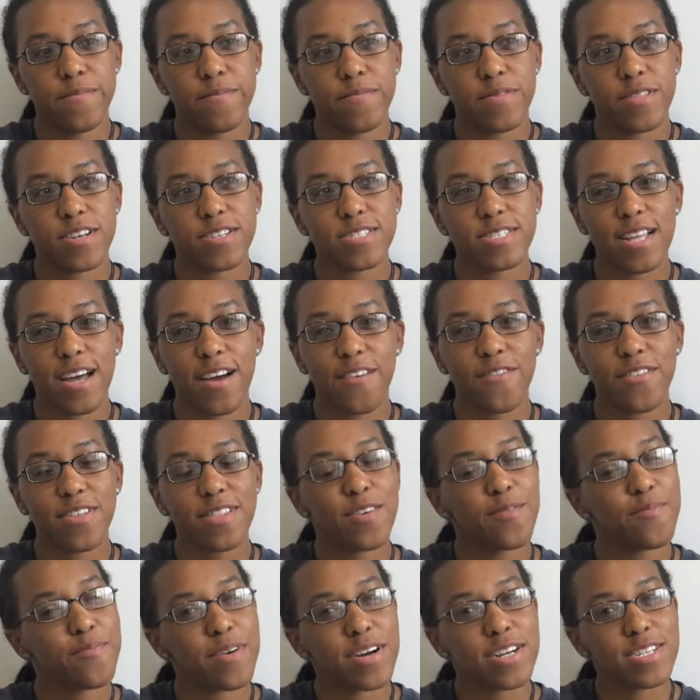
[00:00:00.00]
There's not
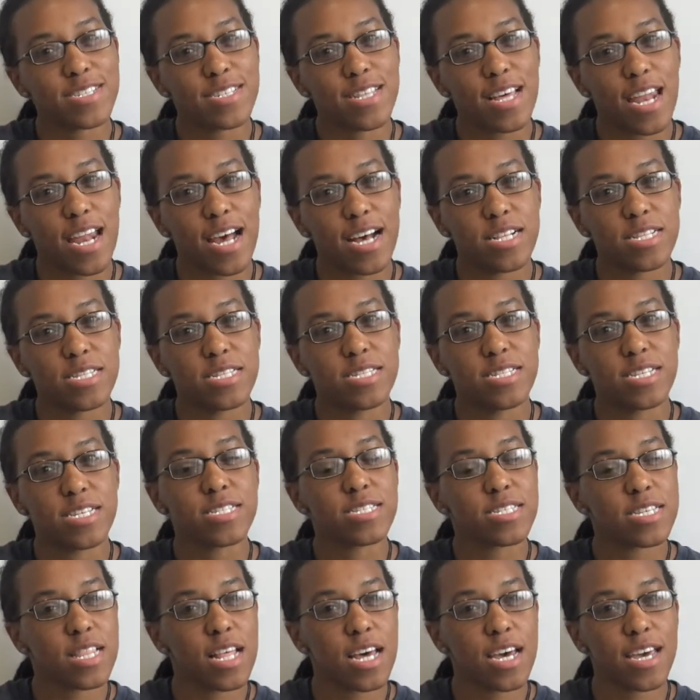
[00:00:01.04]
really much that I
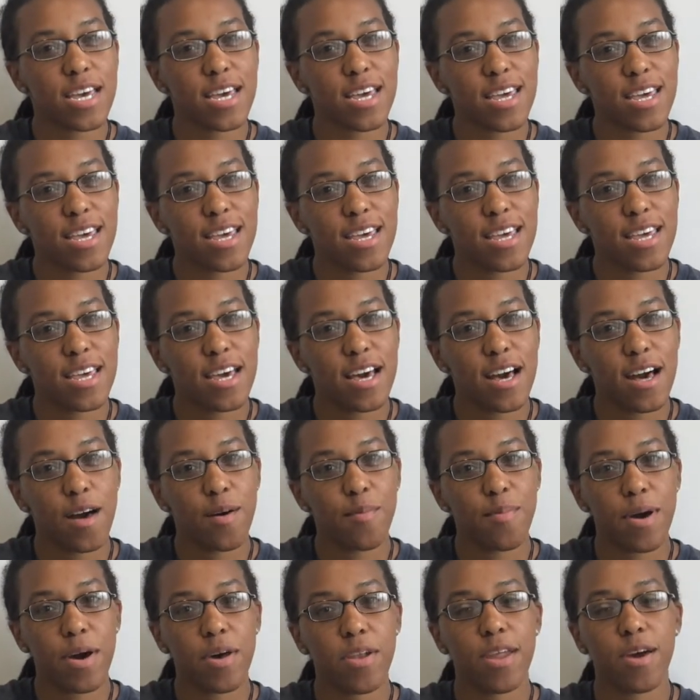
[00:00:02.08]
dislike
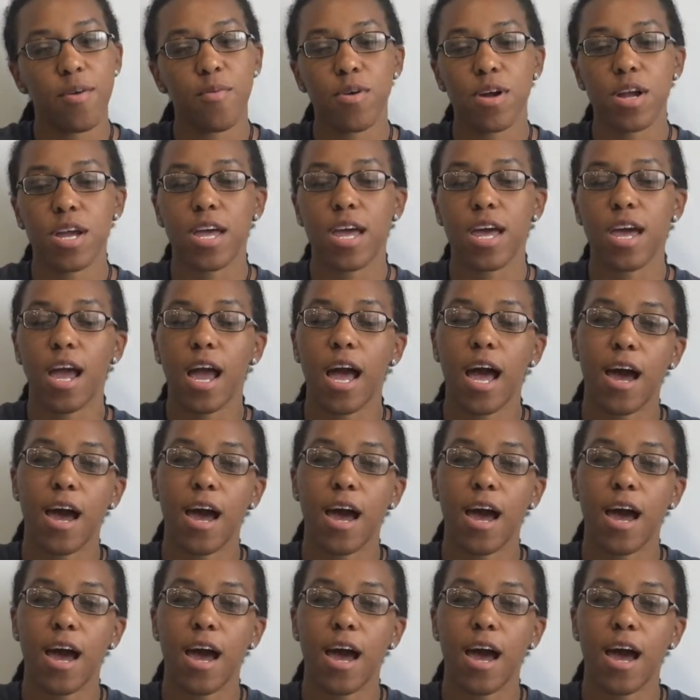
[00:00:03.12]
about networking.